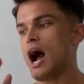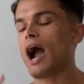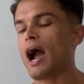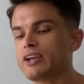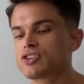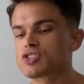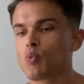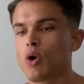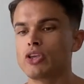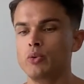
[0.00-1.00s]
I just
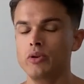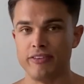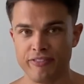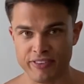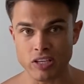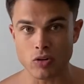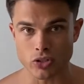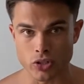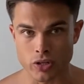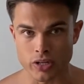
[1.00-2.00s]
want you to feel
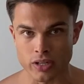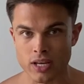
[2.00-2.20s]
good.